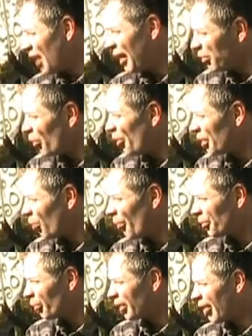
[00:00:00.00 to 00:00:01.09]
Now they're learning what
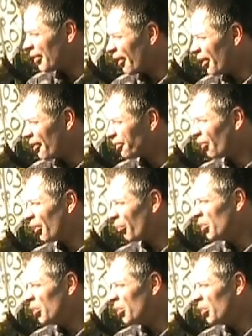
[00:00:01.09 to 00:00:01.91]
we're doing out here, and they're starting to